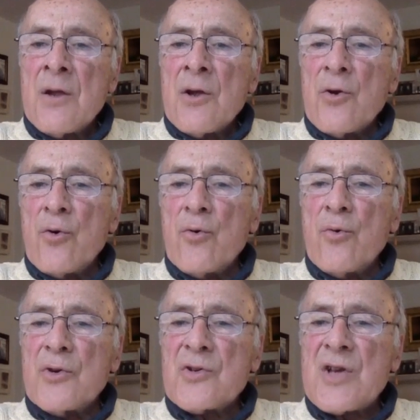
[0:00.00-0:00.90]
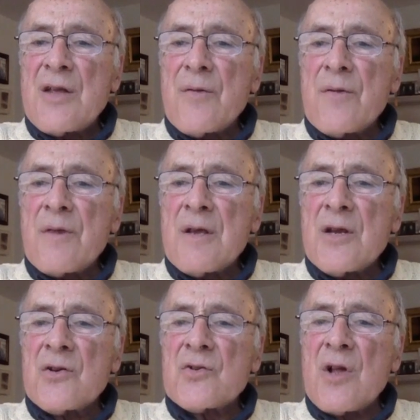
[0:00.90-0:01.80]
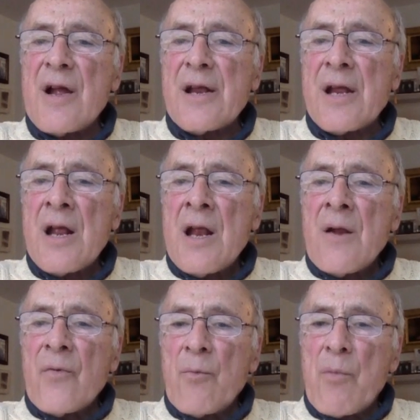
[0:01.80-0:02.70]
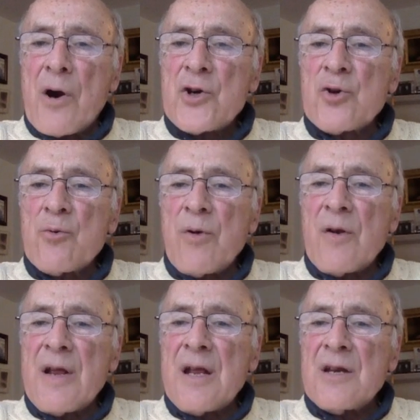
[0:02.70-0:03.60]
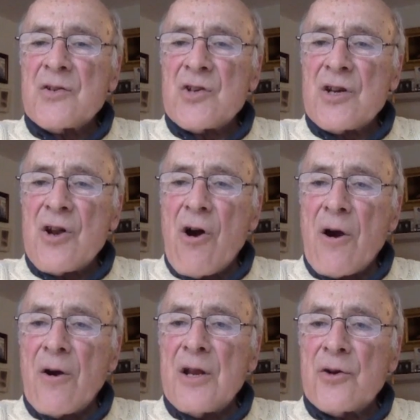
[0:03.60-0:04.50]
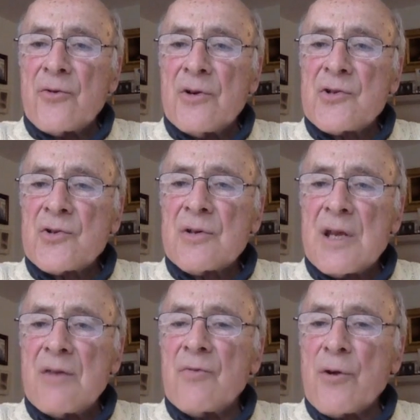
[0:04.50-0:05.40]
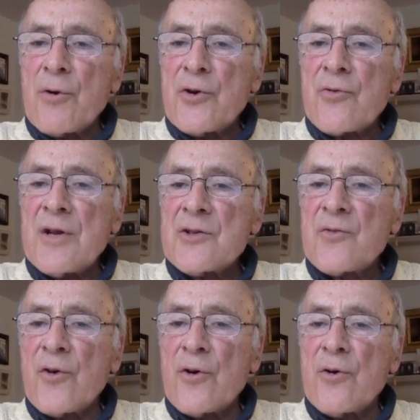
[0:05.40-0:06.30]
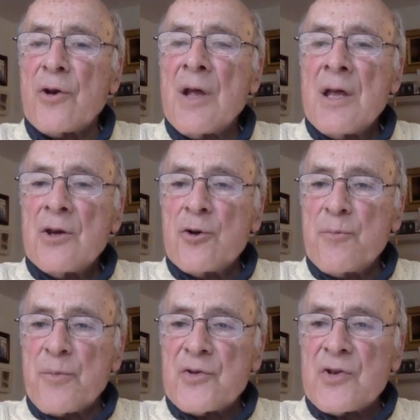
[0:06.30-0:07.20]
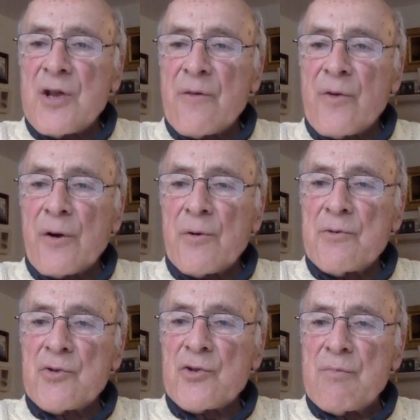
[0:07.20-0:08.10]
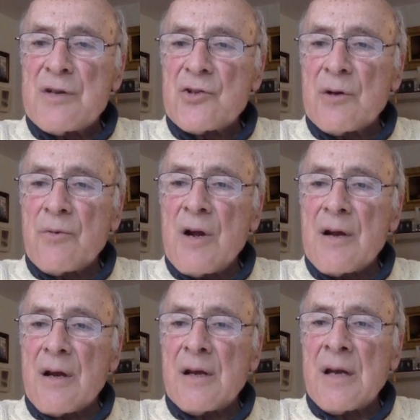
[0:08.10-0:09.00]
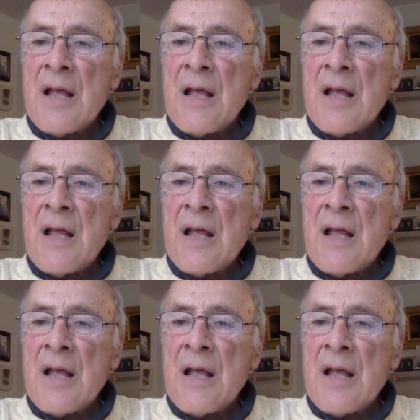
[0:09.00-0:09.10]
who said things like, the Marshall Plan is in our interests, even though it transferred 2% of our gross domestic product,